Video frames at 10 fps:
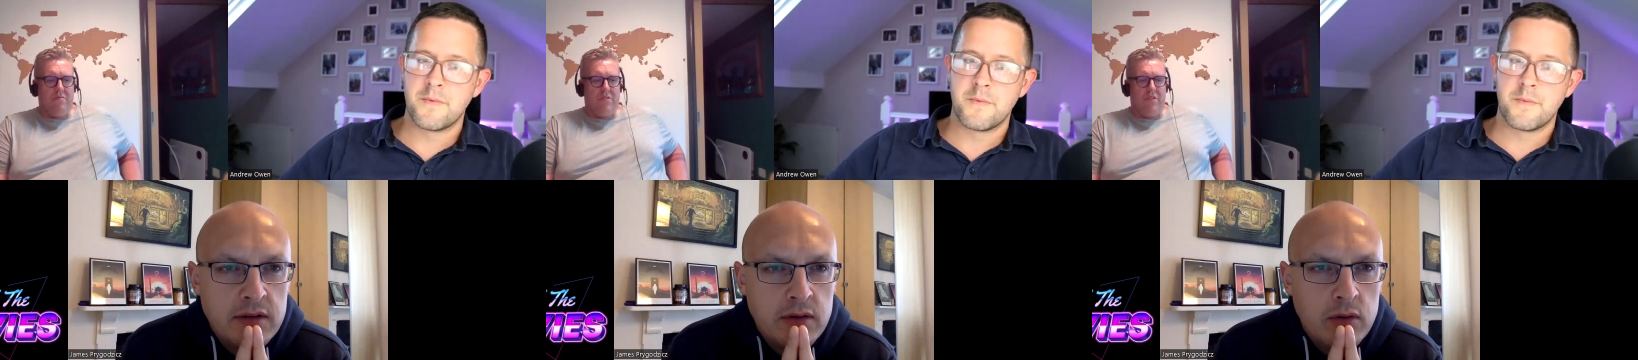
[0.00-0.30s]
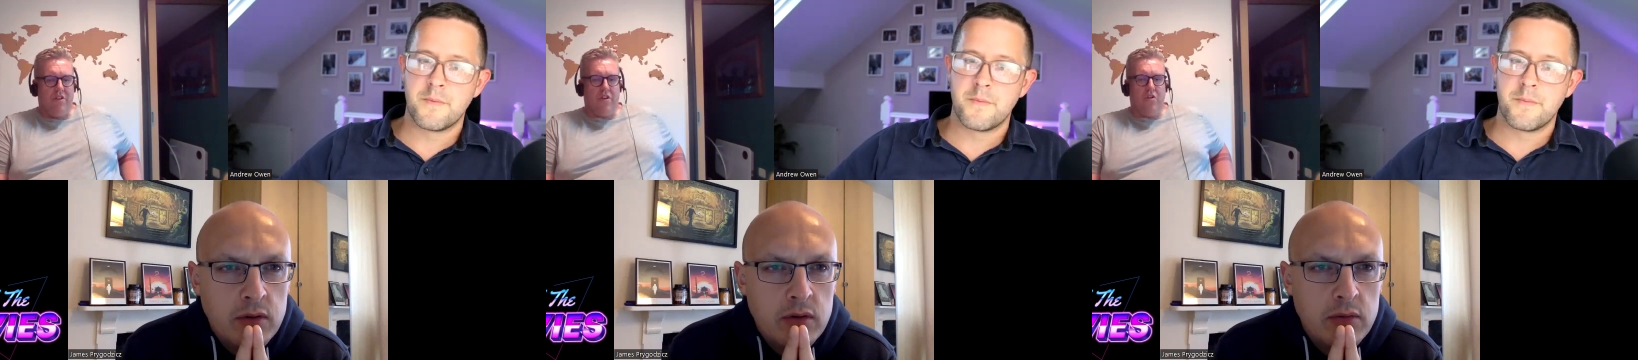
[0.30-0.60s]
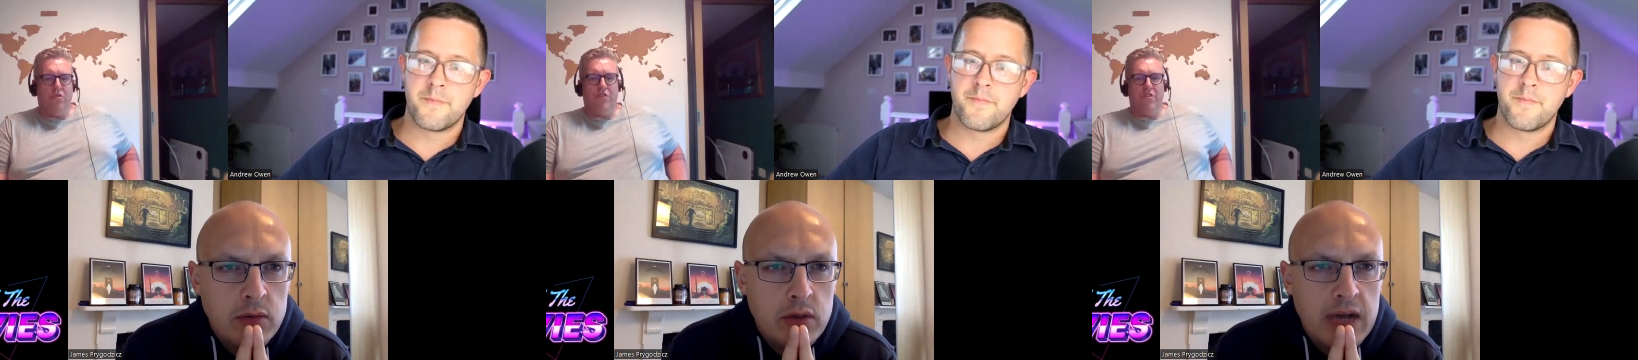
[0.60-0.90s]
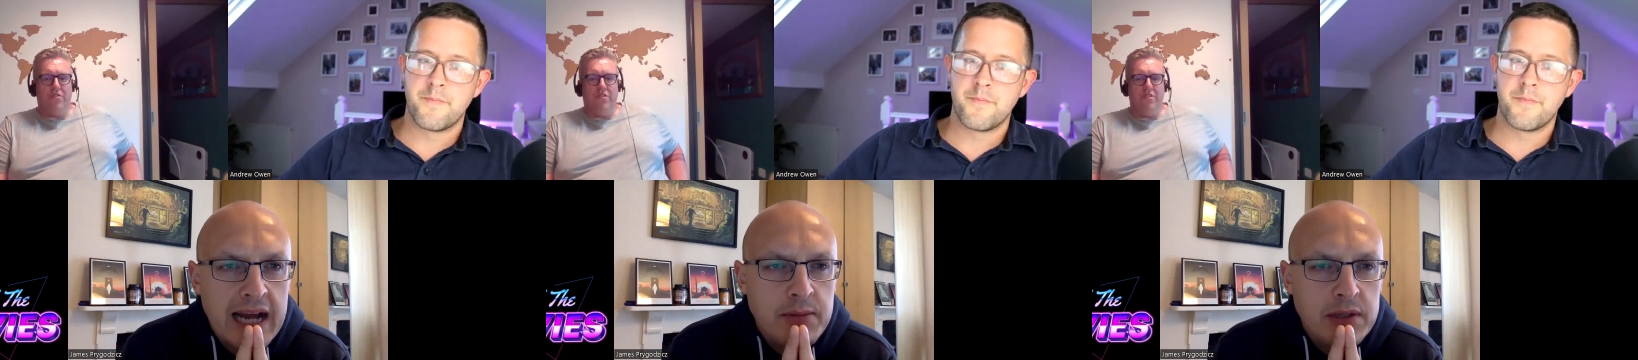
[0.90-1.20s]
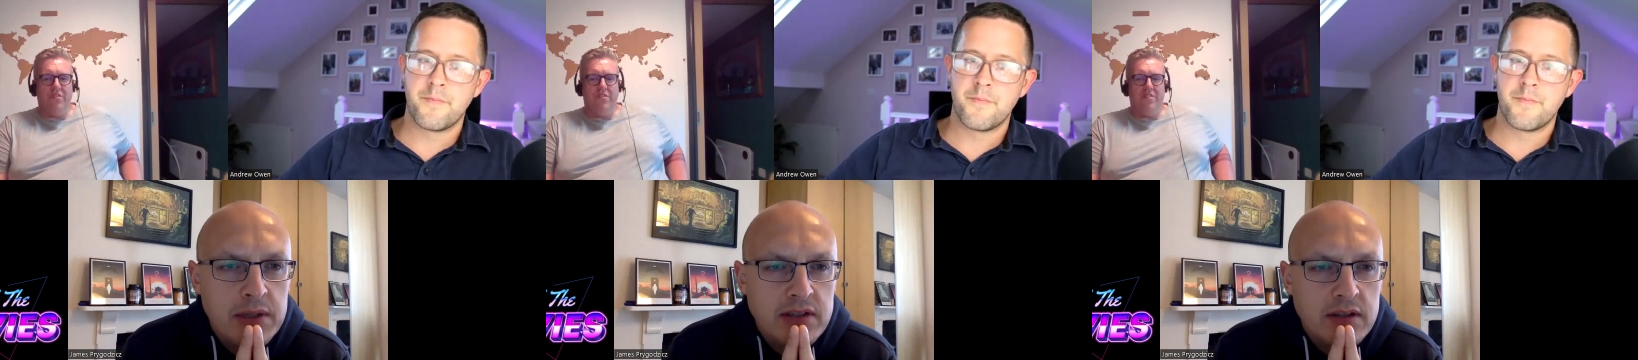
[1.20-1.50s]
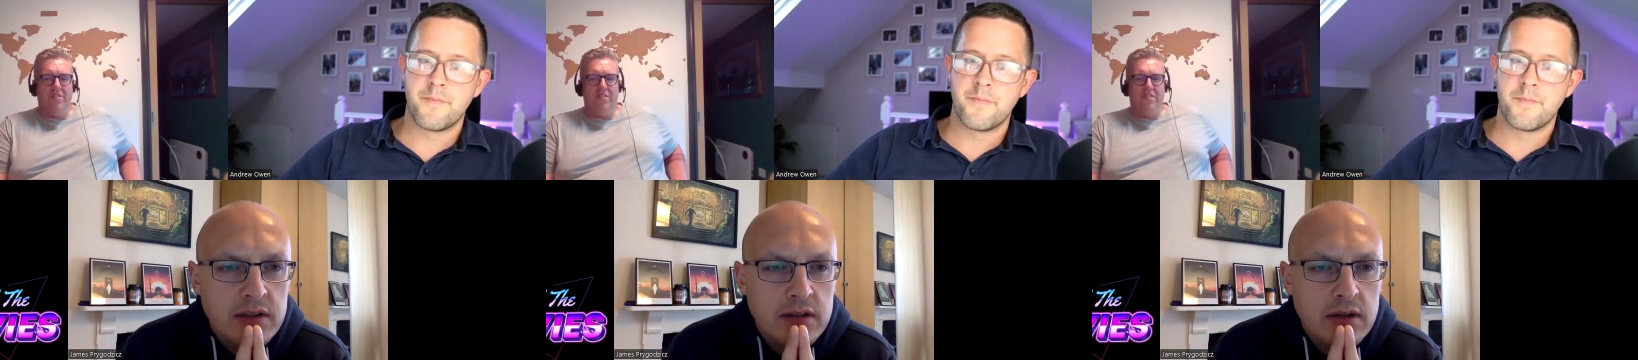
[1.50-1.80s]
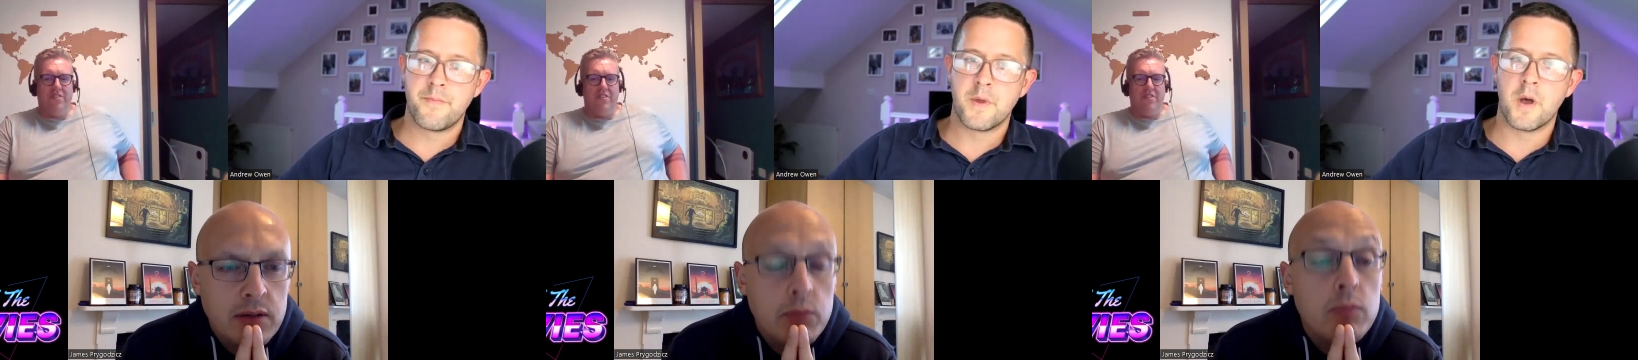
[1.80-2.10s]
Speaker 1: or oh, what animal?
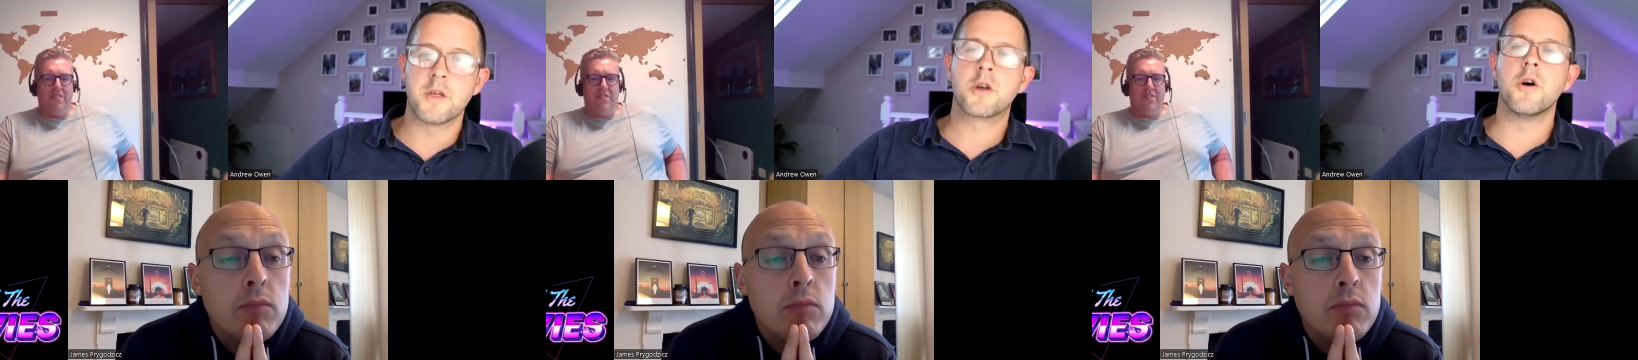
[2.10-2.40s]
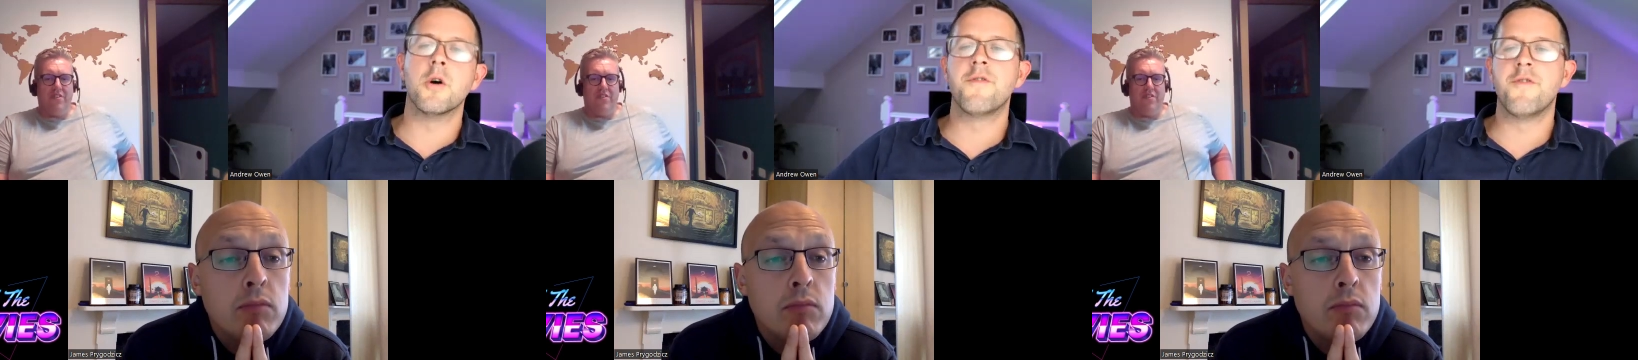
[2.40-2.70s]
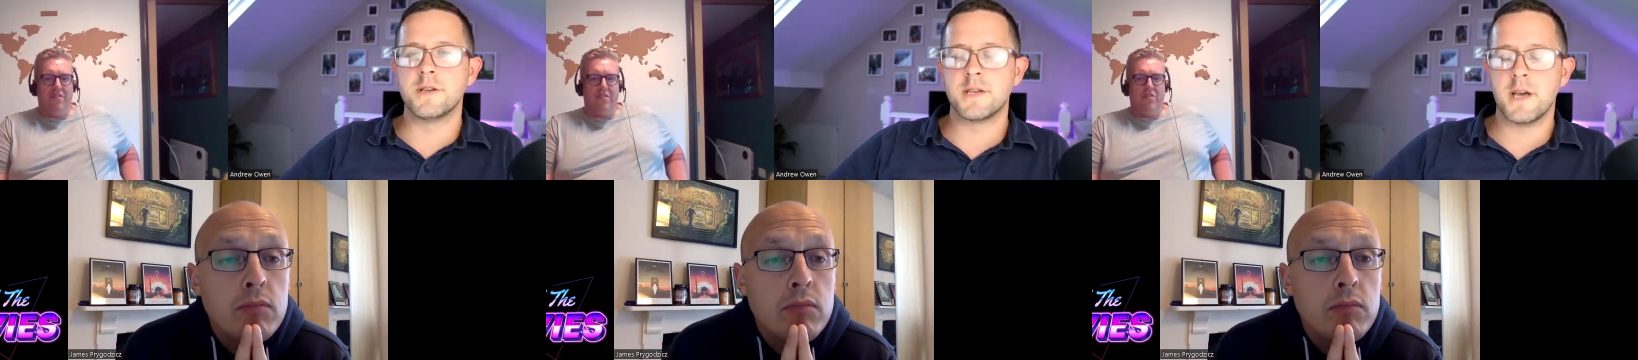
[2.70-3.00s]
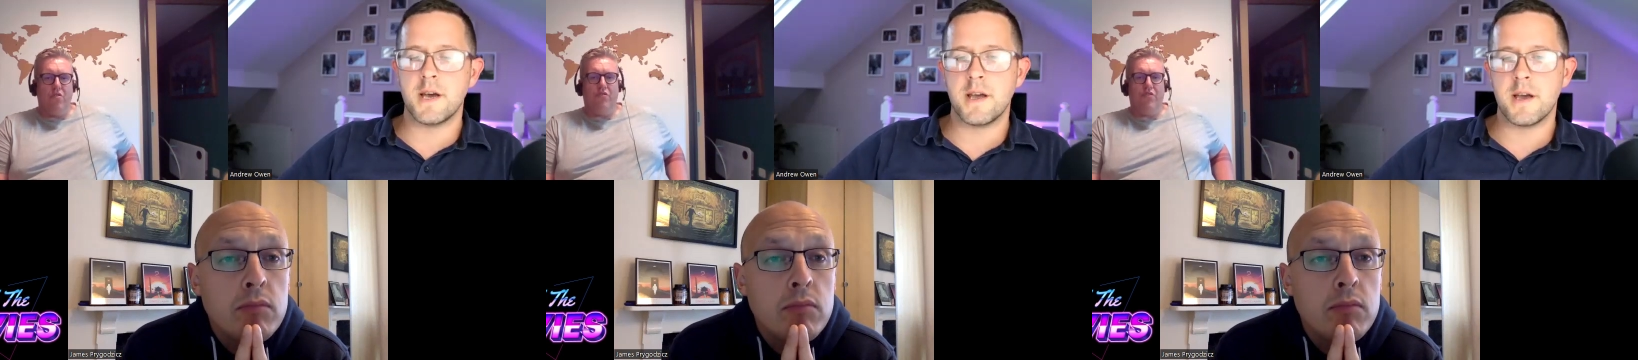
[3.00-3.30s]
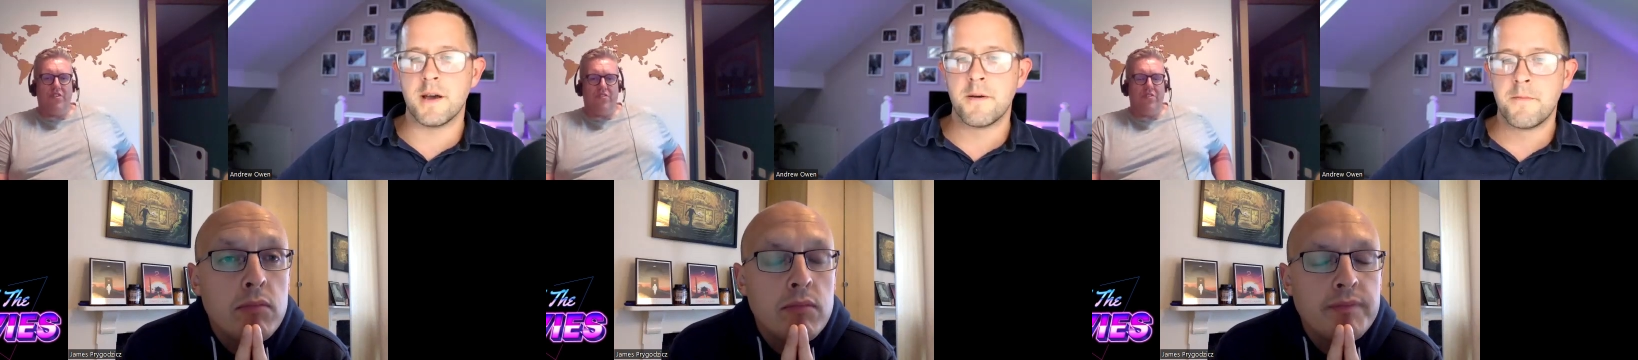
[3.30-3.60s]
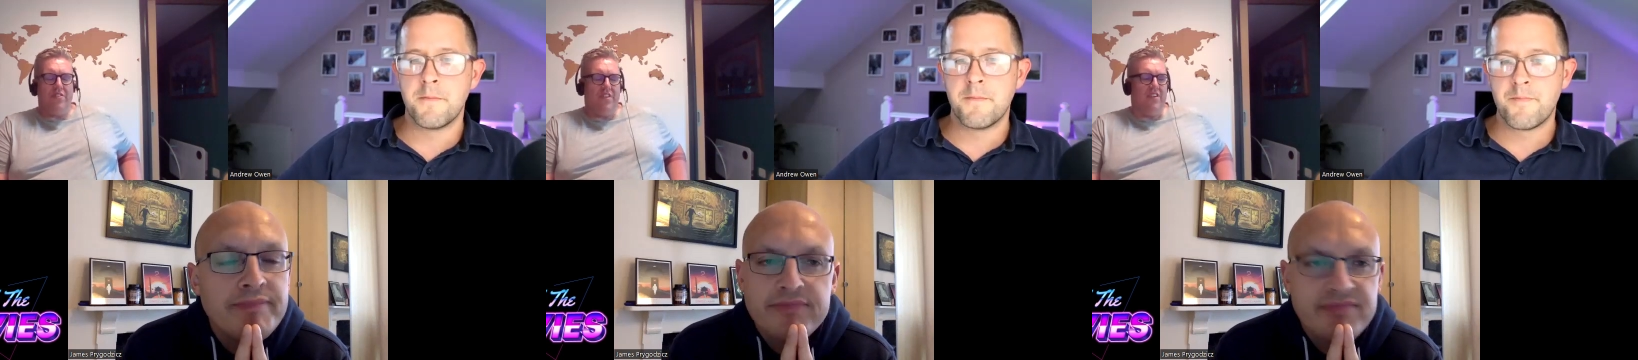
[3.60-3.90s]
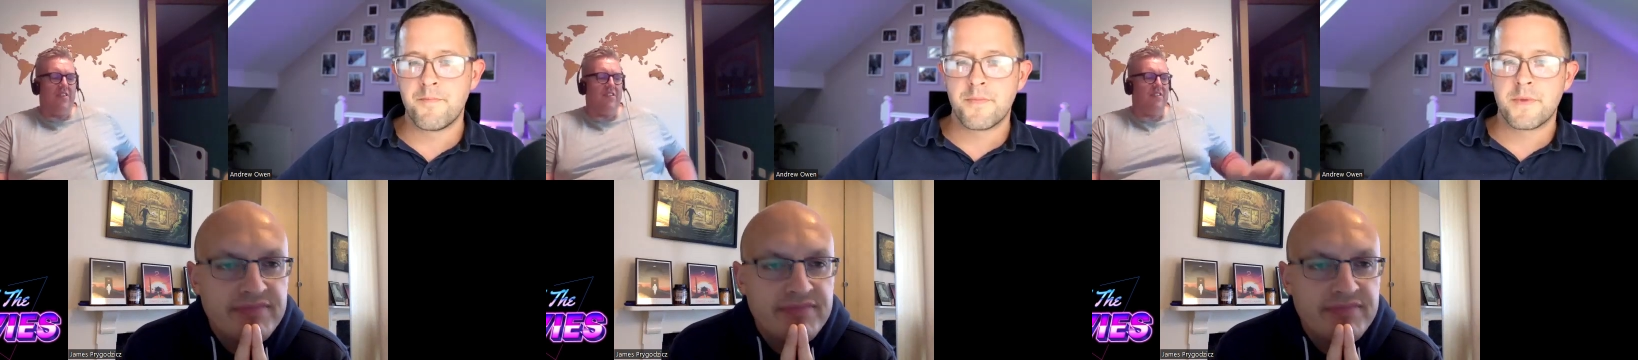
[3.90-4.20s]
Speaker 2: Well, the gophers, yeah, yeah,
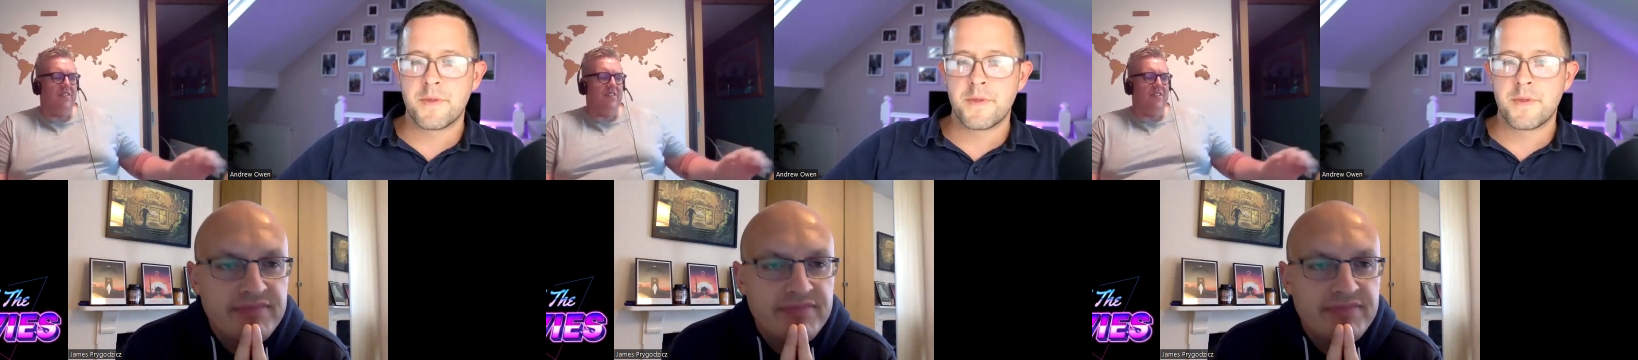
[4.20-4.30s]
Speaker 1: yeah.